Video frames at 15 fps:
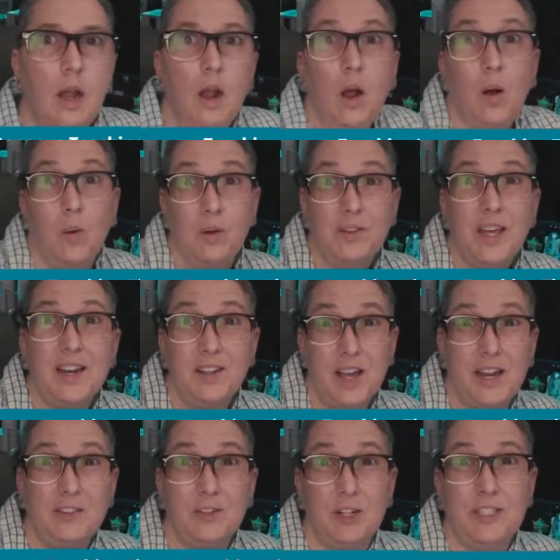we've got a lot
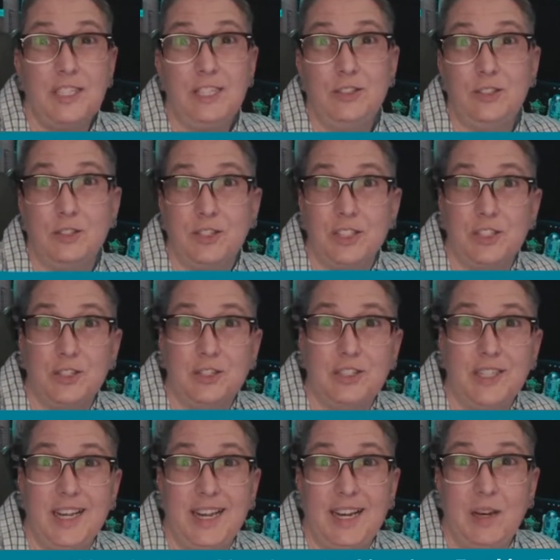of our teachers that are
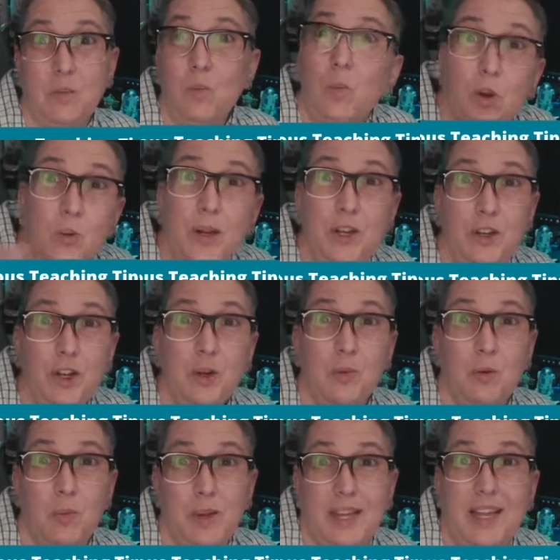saying, what do we do
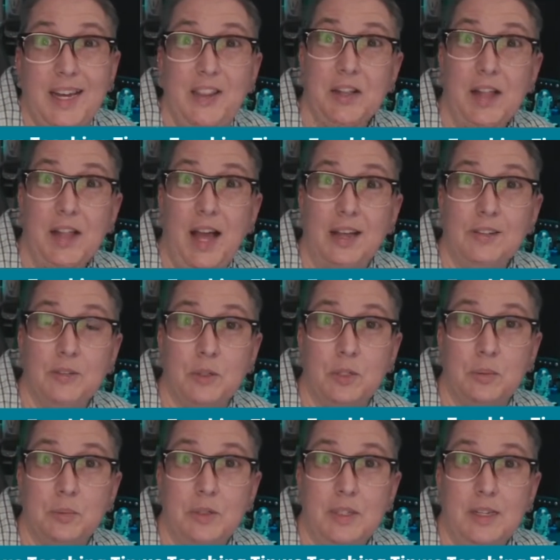when we get into the
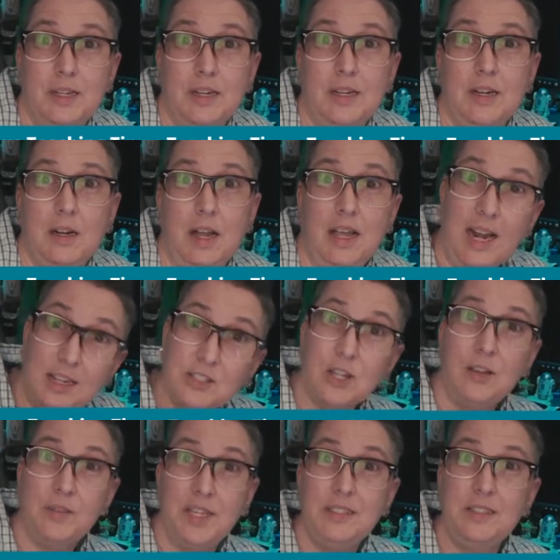classroom? And I still
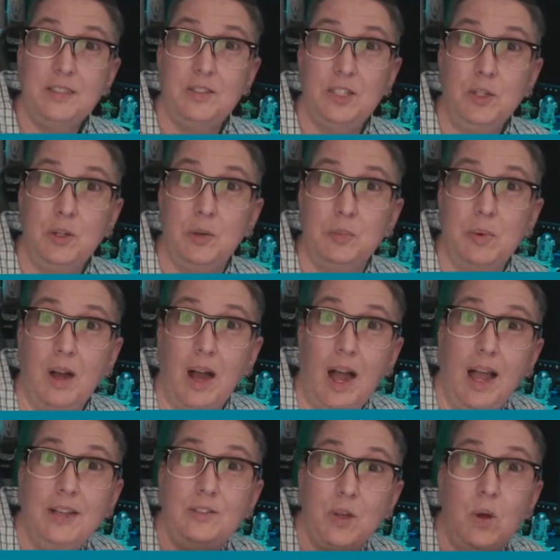have kids in Zoom.
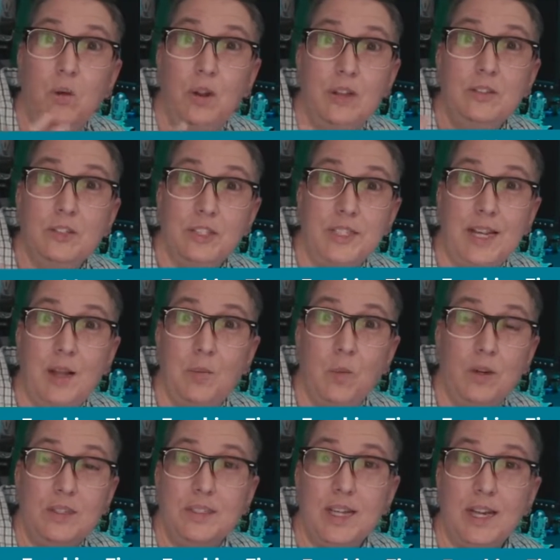I don't understand. What
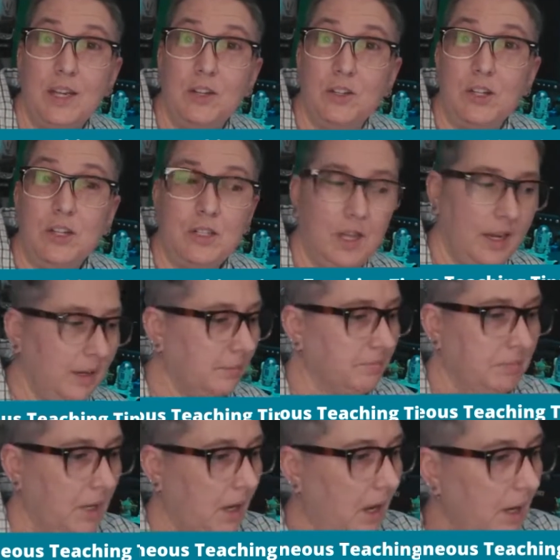is that going to look like?
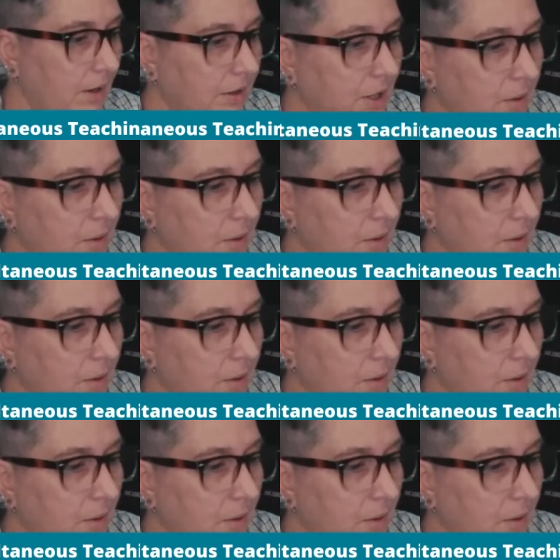I don't know